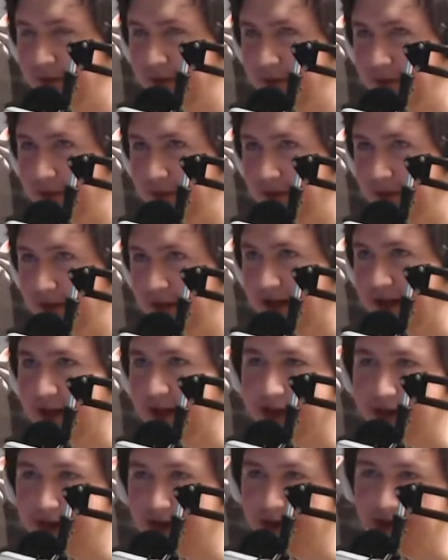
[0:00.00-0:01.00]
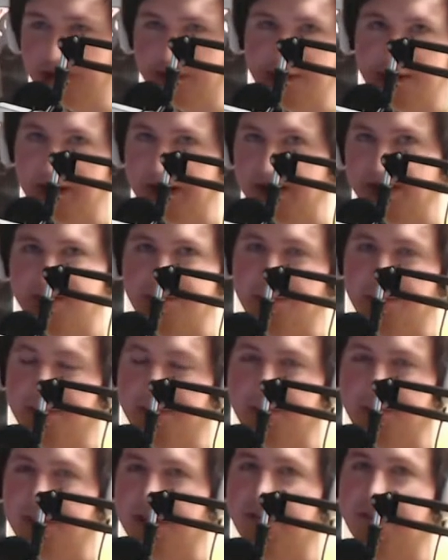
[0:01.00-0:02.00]
like the latest 2
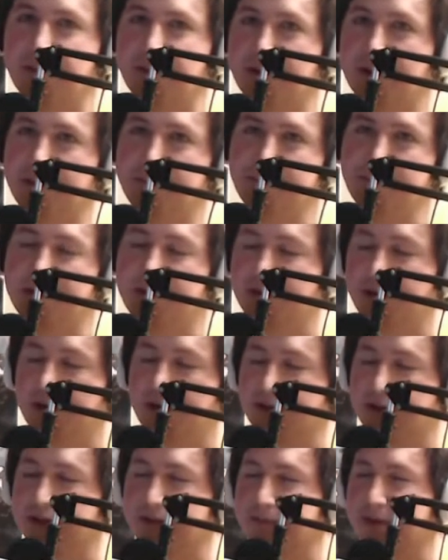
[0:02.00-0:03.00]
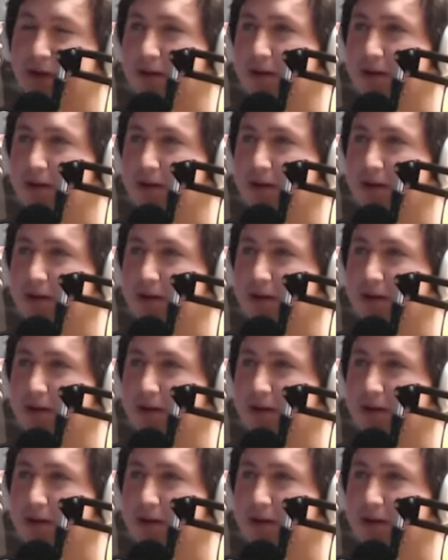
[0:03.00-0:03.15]
episodes haven't gone out, but I'll get them out.